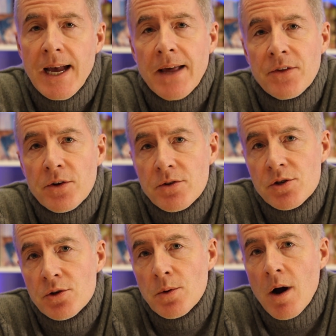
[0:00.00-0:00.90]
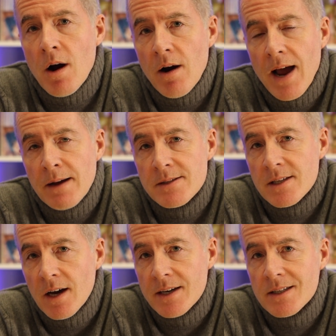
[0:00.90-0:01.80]
And the other 2 are
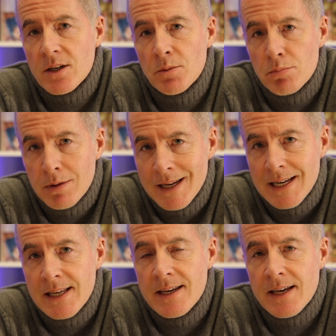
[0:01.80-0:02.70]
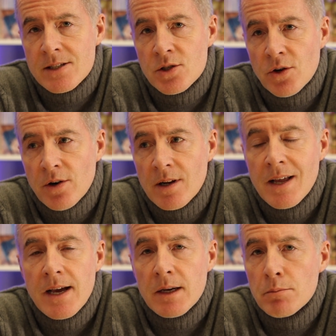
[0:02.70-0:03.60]
outside, completely external,
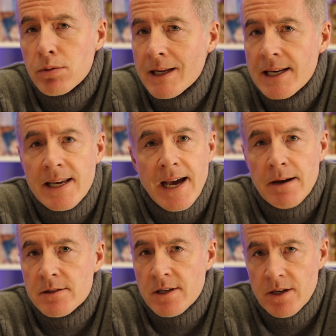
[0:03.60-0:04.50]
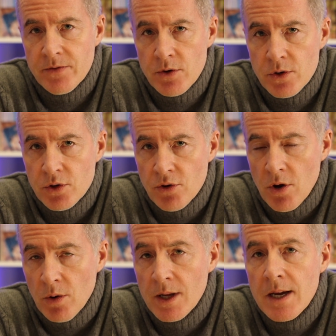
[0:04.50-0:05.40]
completely outside of your
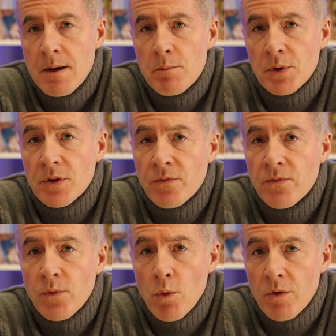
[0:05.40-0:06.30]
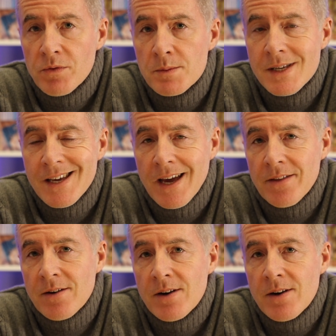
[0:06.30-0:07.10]
control. But the 4 of them together